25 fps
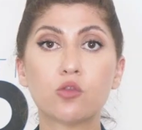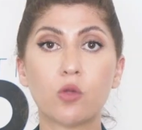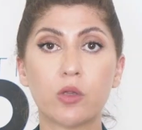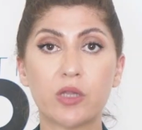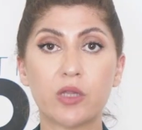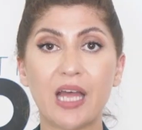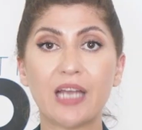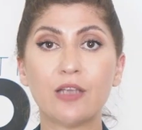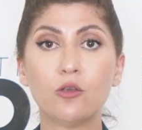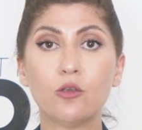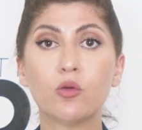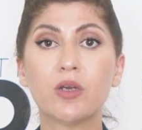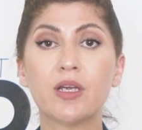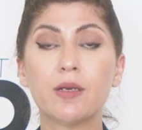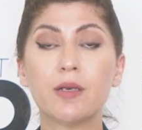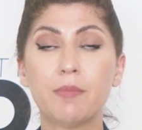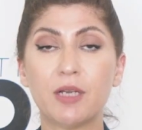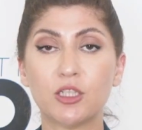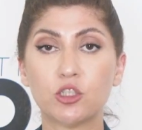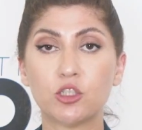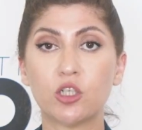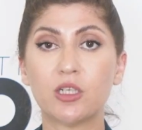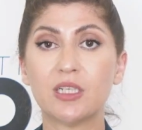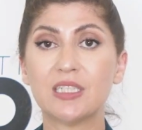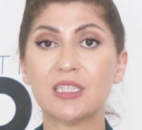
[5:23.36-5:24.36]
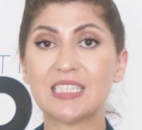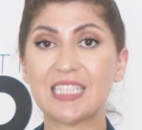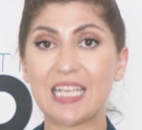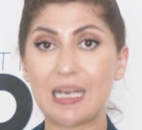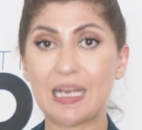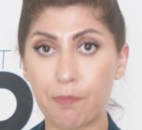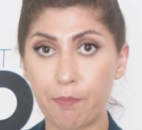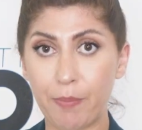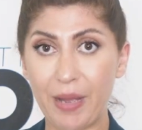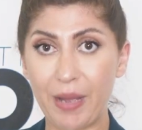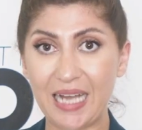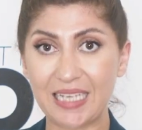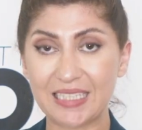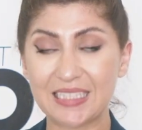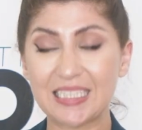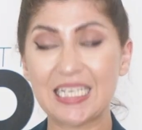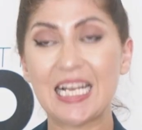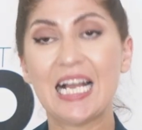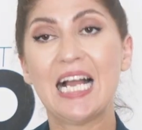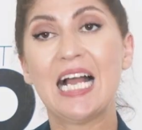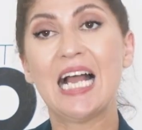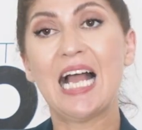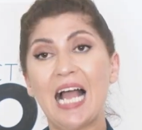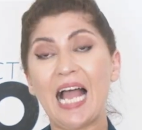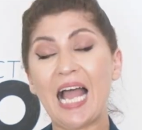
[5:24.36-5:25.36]
so that you can measure its impact.
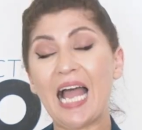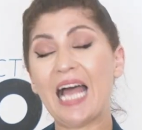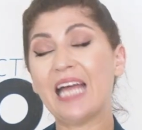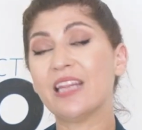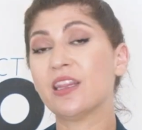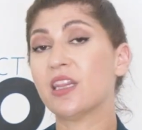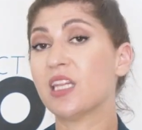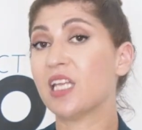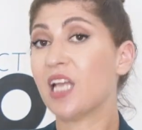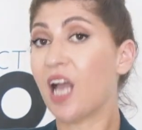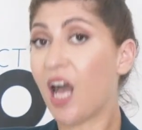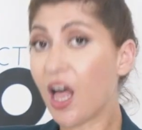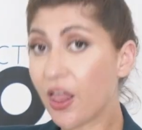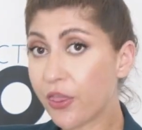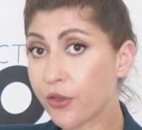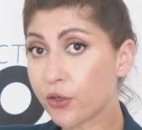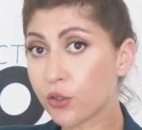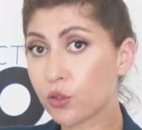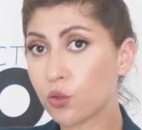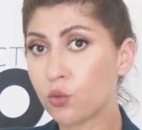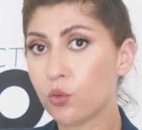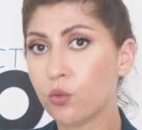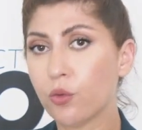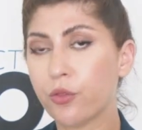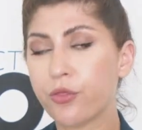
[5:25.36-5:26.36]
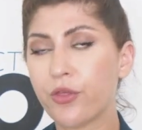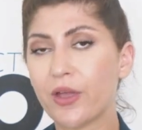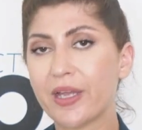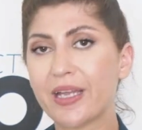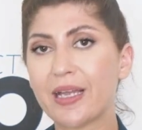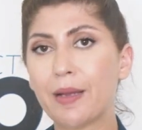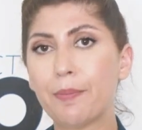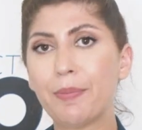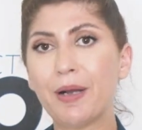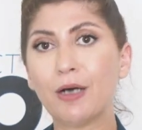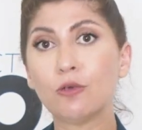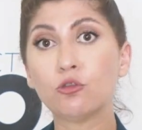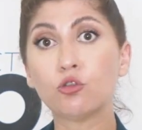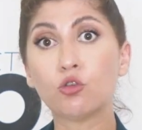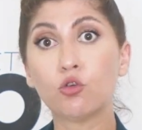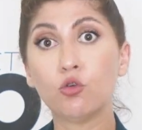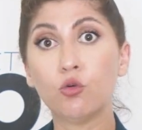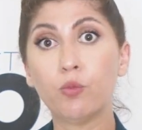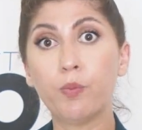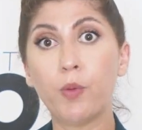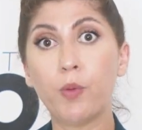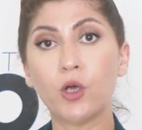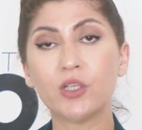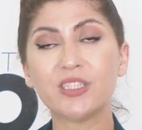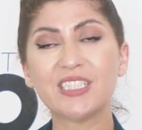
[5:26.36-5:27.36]
And the other cool thing about
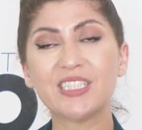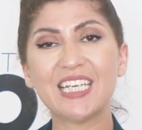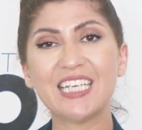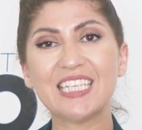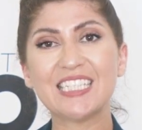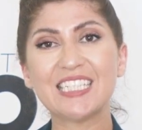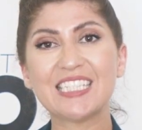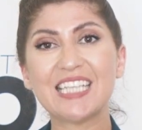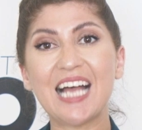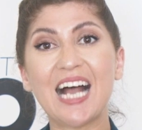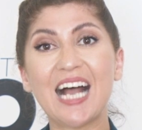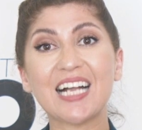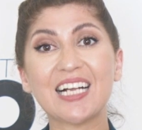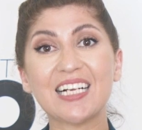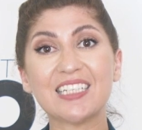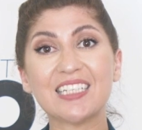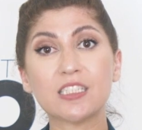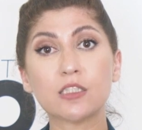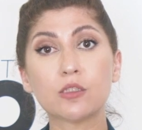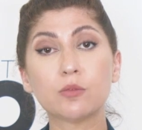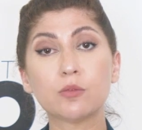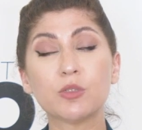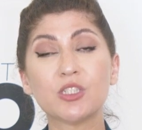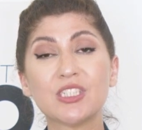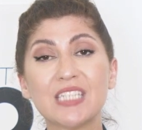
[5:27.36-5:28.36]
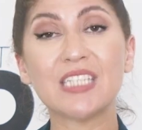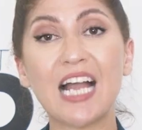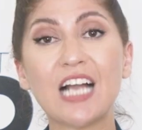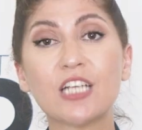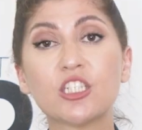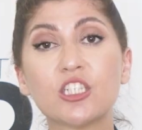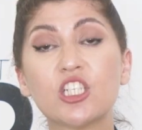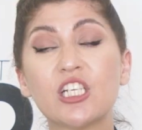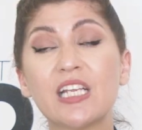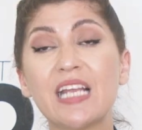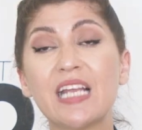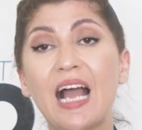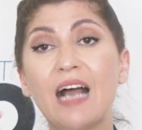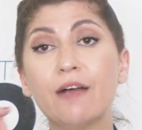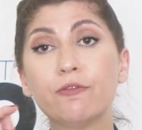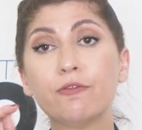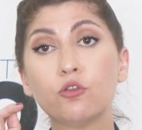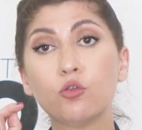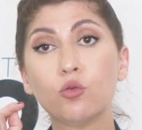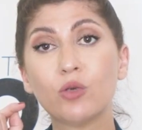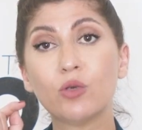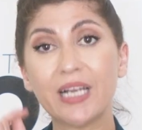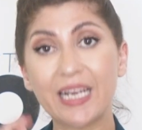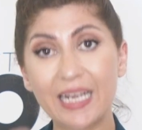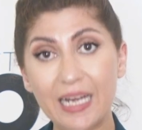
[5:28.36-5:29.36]
coupons is that customers actually have
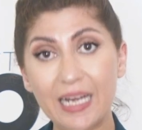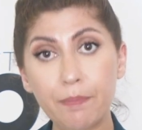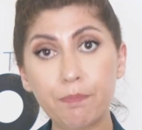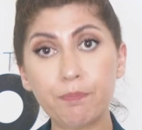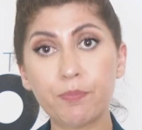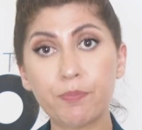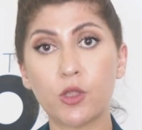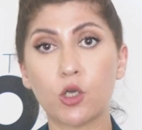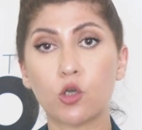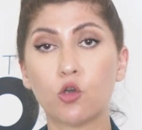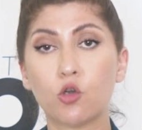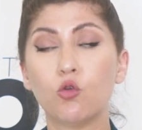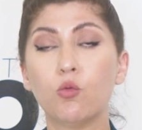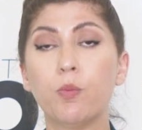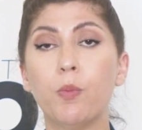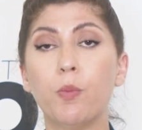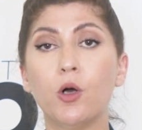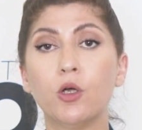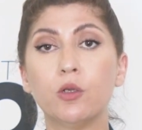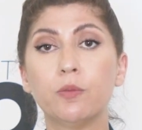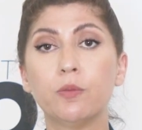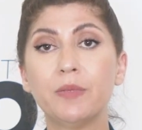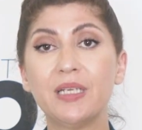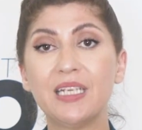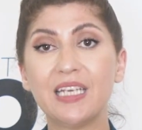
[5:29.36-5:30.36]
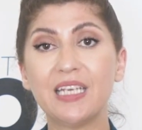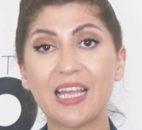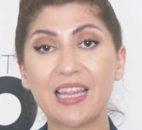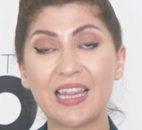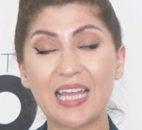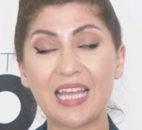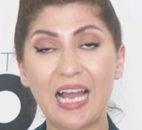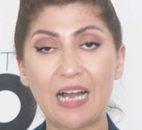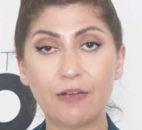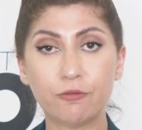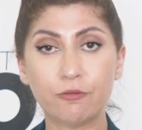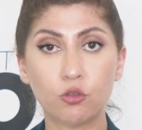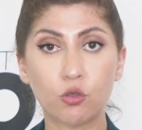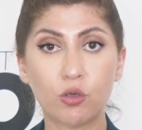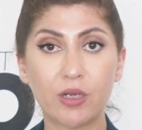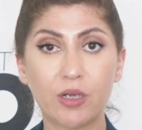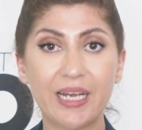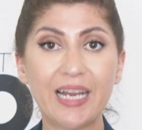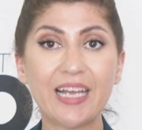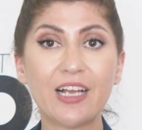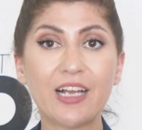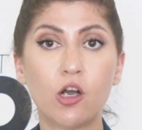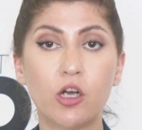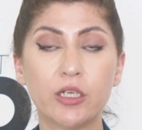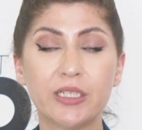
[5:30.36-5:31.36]
to clip the coupon, meaning they have to
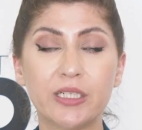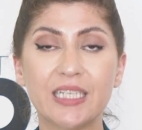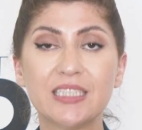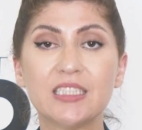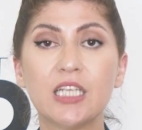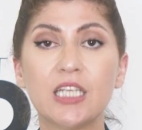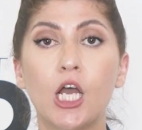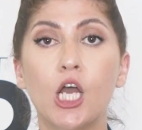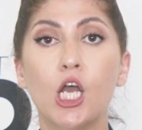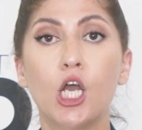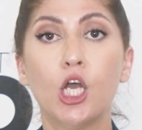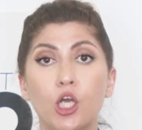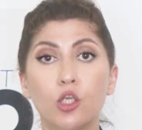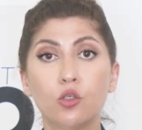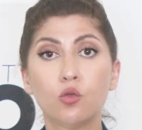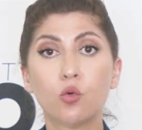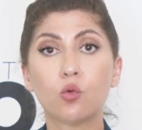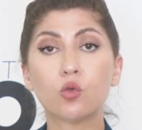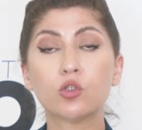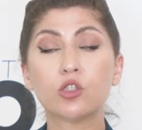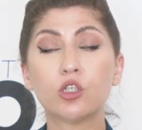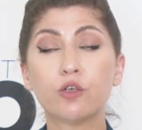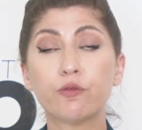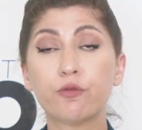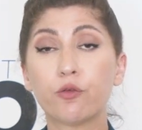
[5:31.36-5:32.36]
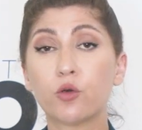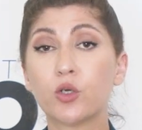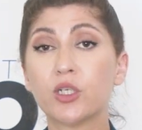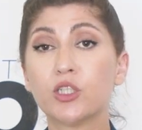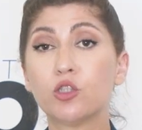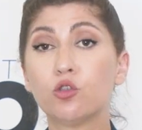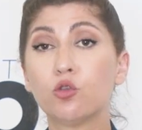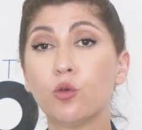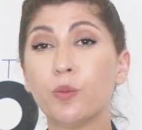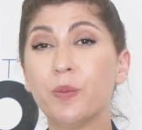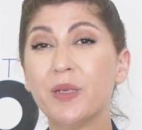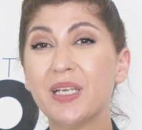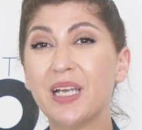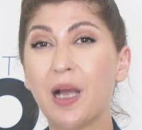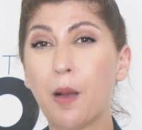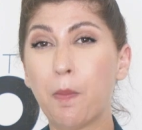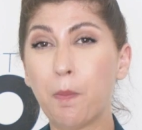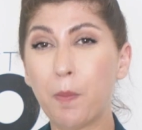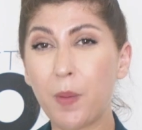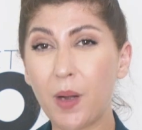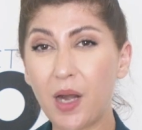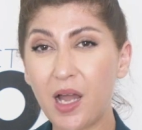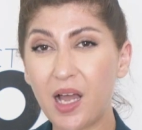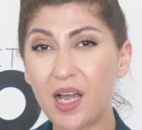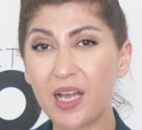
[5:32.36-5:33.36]
click on it in order for it to be
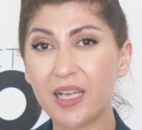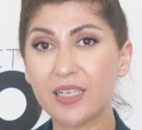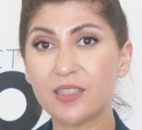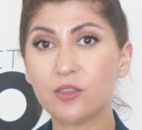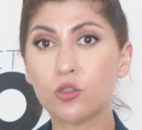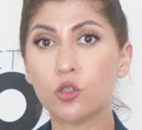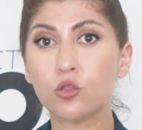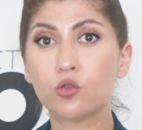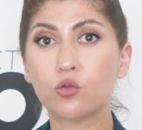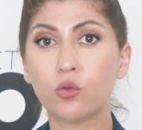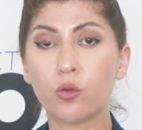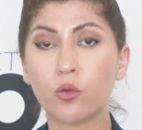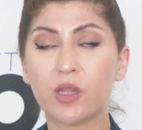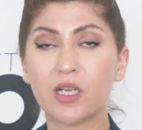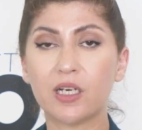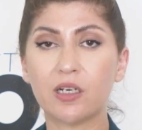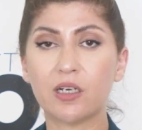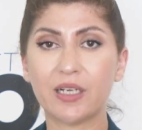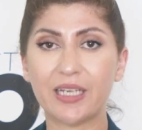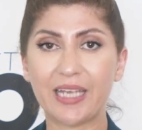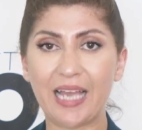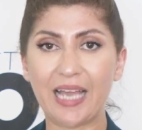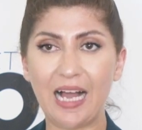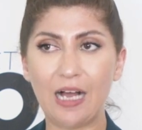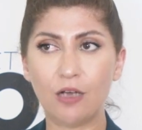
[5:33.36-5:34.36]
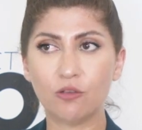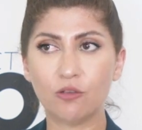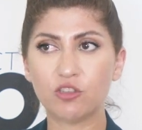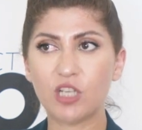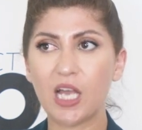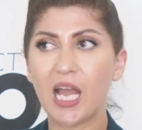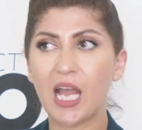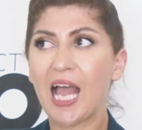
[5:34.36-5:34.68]
applied to their account.